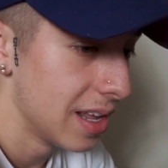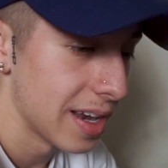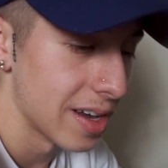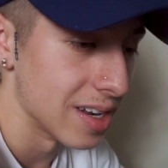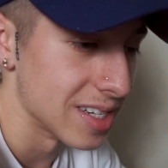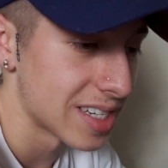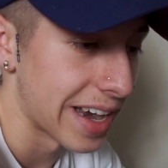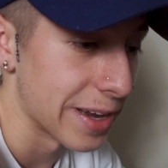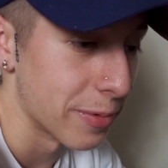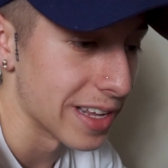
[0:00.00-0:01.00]
just to
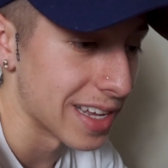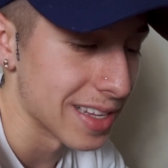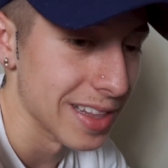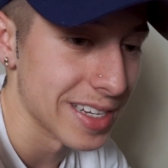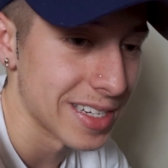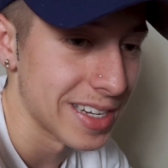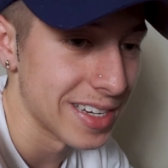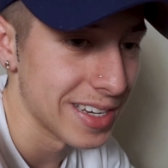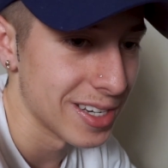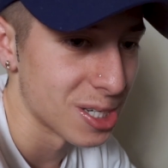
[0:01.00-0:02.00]
anybody out there
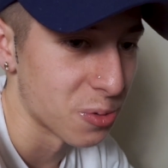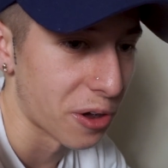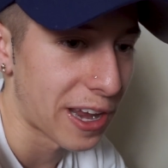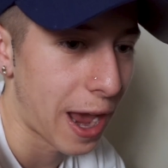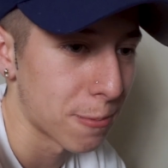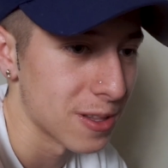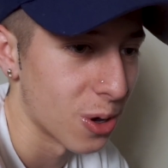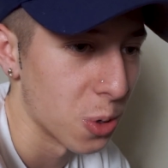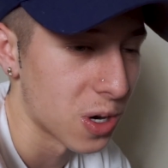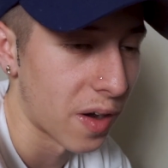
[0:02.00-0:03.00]
listening, just recapping the
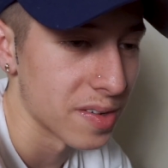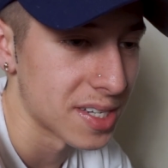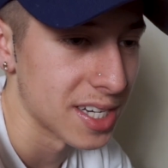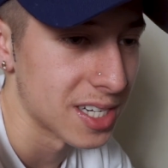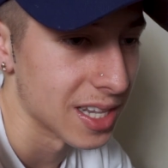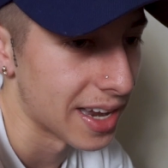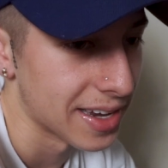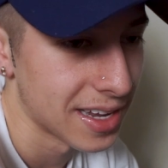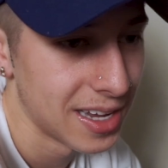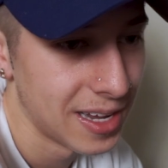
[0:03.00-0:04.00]
whole conversation,
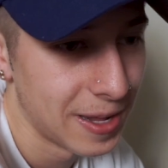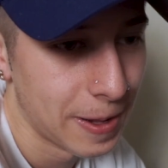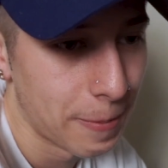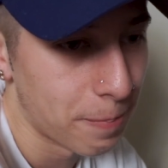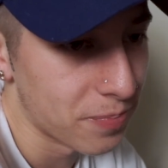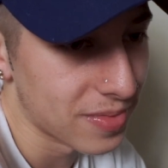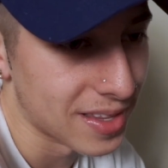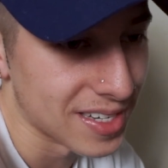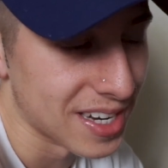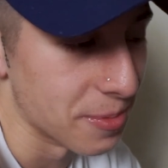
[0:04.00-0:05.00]

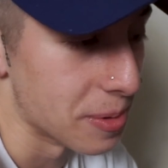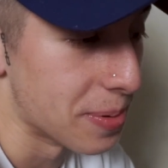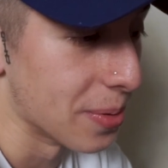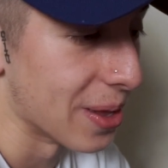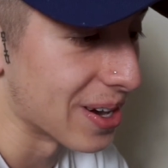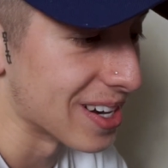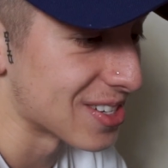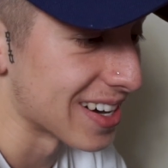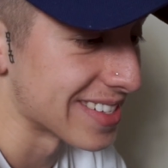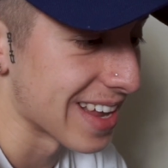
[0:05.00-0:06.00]
there's going to be people that are going to
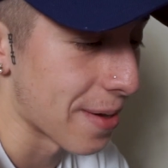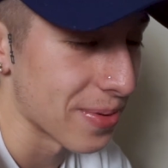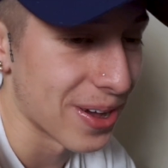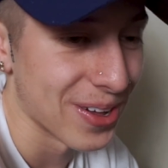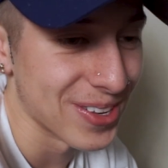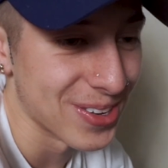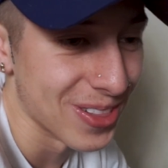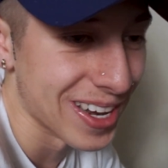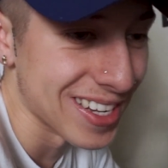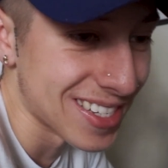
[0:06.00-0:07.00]
try to stop y'all. Don't
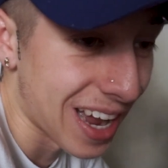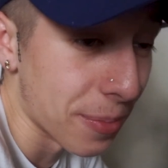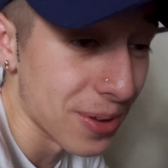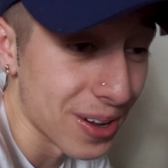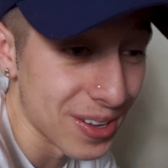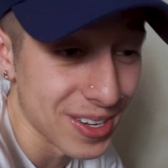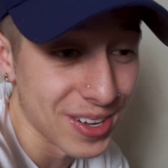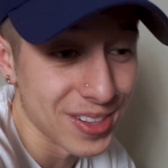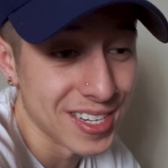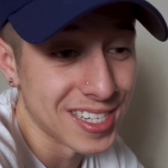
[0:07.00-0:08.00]
let it stop y'all. You
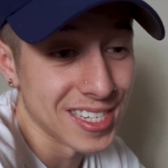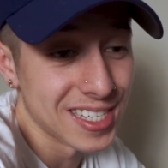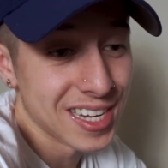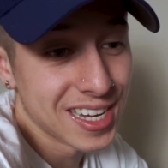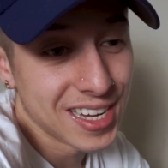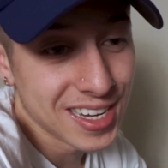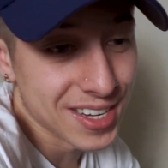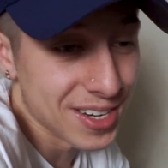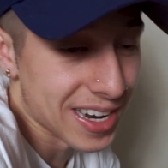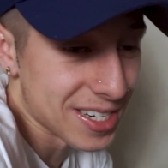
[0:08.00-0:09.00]

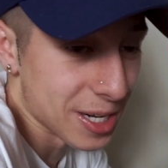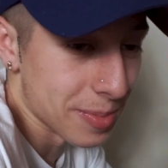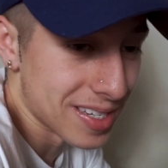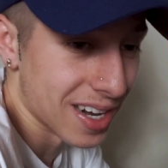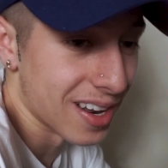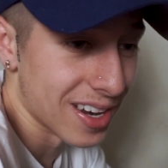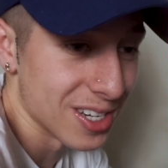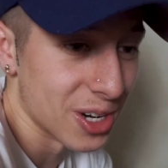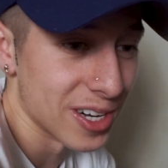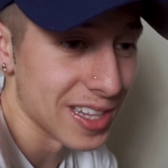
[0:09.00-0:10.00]
guys are going to be set on a
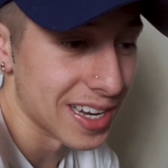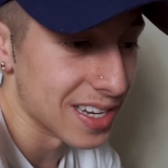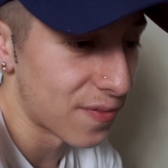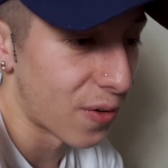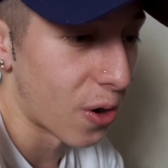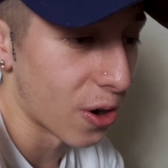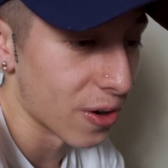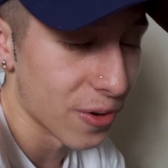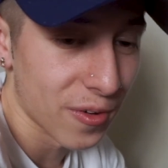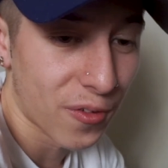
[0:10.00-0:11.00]
journey that is
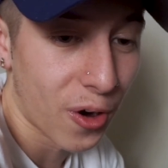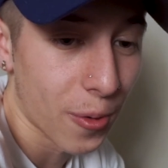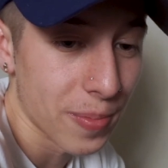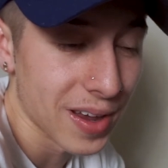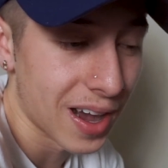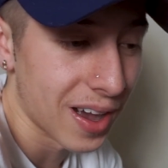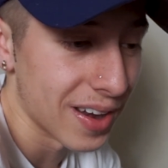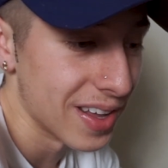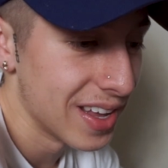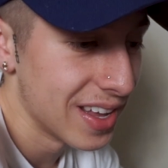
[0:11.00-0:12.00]
far, far beyond,